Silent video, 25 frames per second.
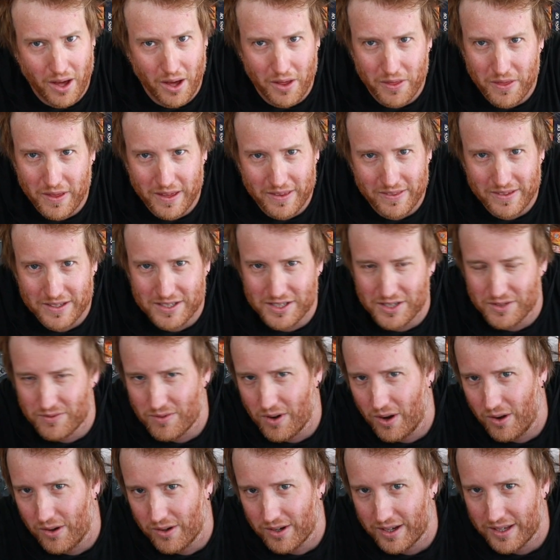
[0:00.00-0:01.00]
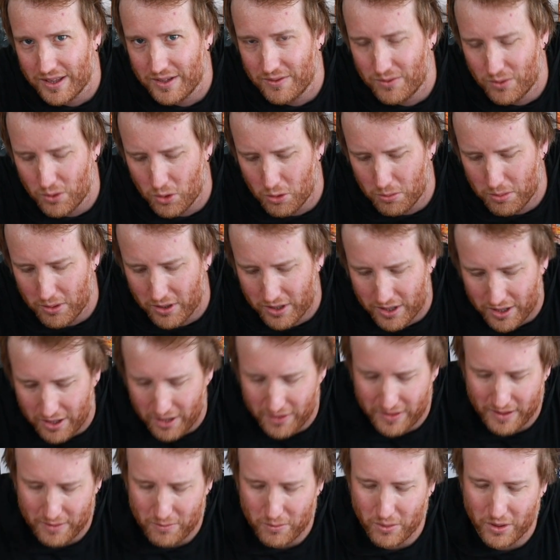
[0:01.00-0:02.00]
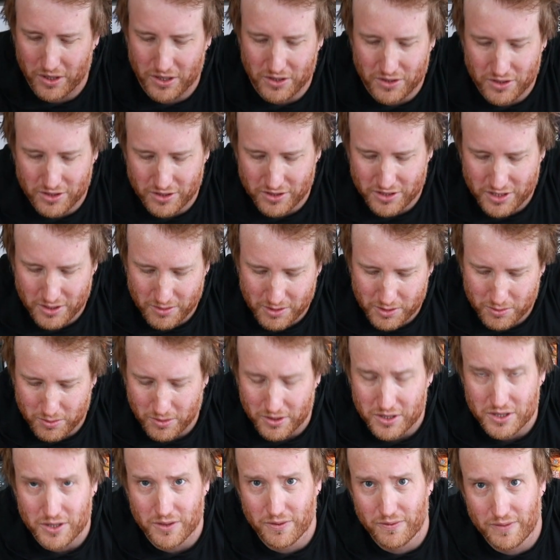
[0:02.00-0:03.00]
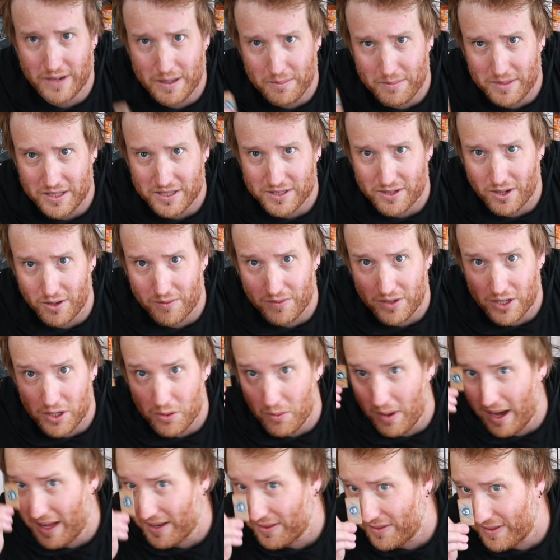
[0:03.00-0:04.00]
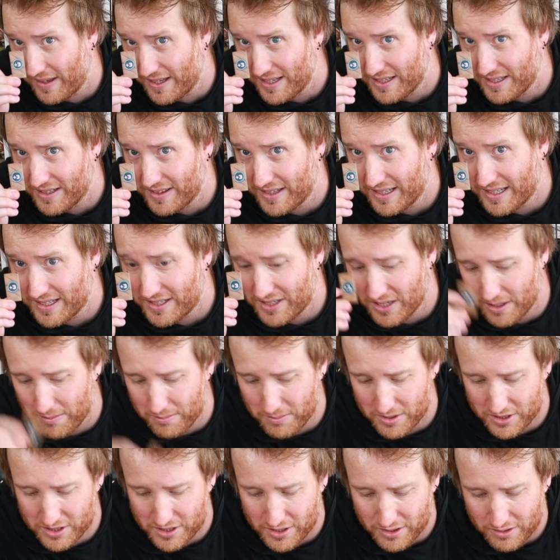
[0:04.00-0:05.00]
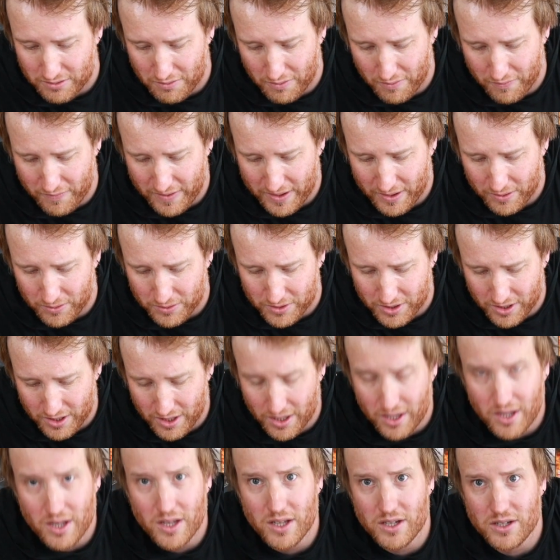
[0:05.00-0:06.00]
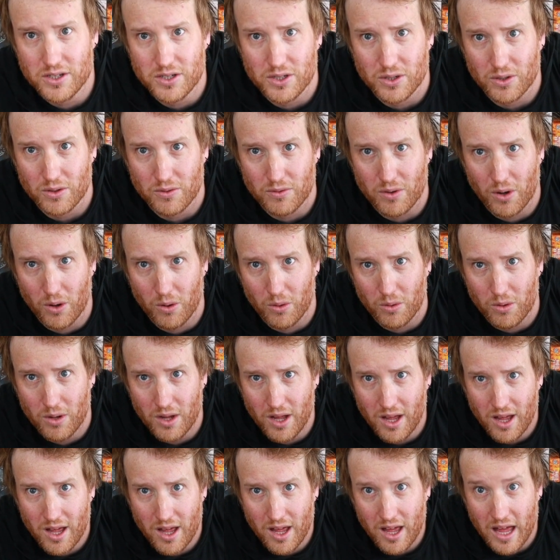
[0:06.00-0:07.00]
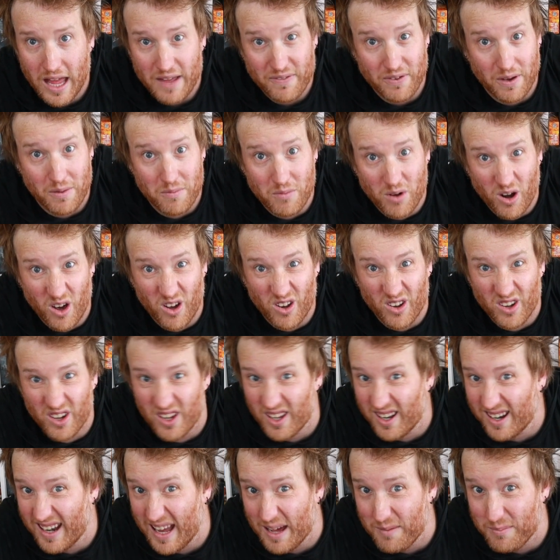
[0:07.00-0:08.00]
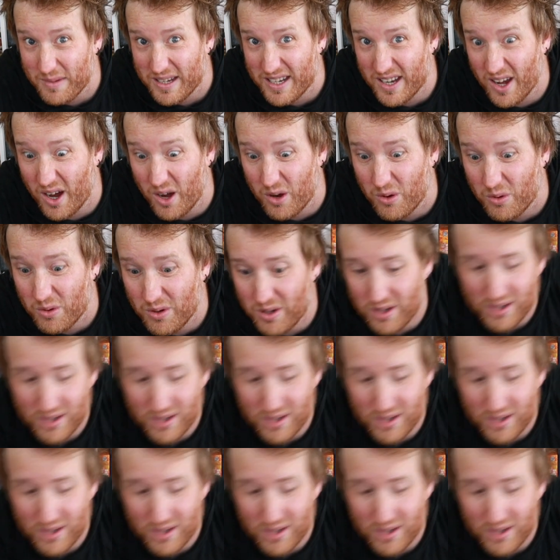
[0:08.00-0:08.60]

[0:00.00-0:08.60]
think this is wrong in the rulebook. And I think what you should do is once you flip these over, you add these numbers that you revealed to your roll. If I'm wrong, let me know.